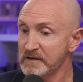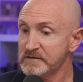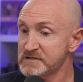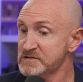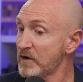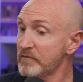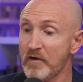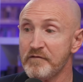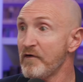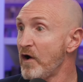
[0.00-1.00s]
to serve
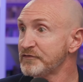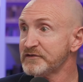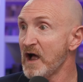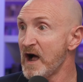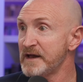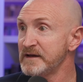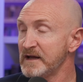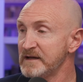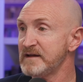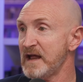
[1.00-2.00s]
a false god
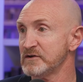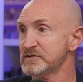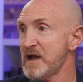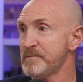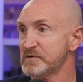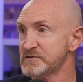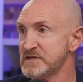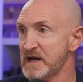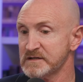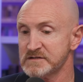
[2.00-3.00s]
in Daniel chapter
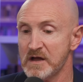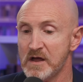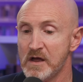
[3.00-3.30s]
6,